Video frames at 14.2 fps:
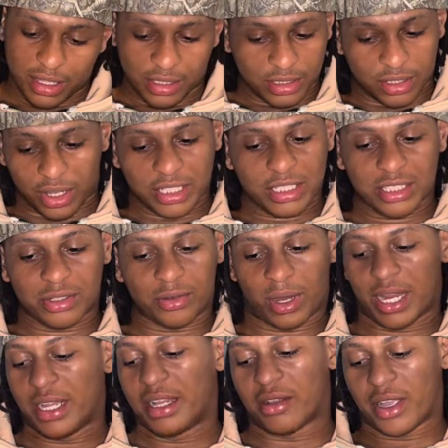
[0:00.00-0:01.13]
So I just
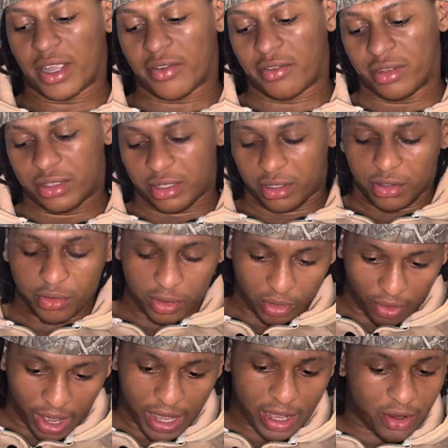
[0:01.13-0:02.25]
write down everything. You want to
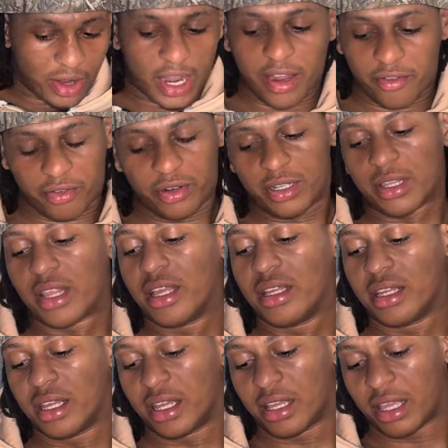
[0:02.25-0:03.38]
write down
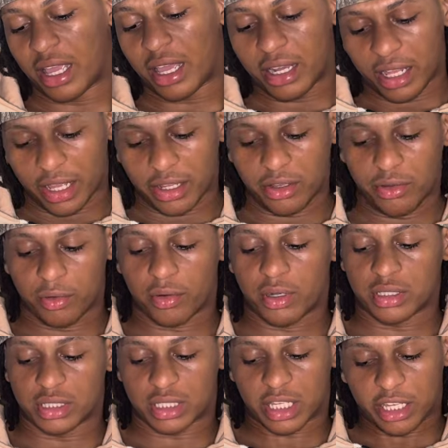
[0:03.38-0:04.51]
everything, and then you want to
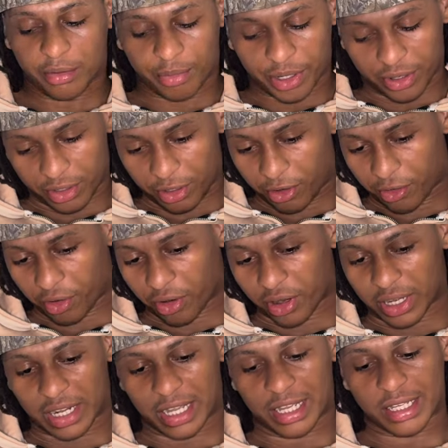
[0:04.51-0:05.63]
just keep everything
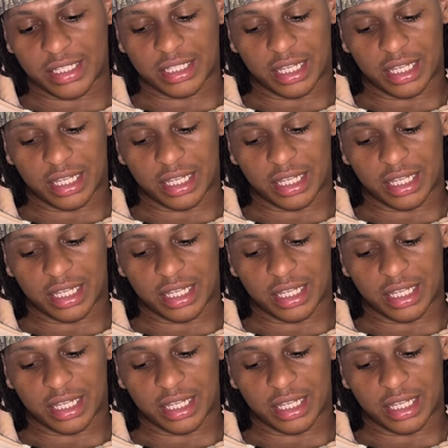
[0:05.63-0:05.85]
organized.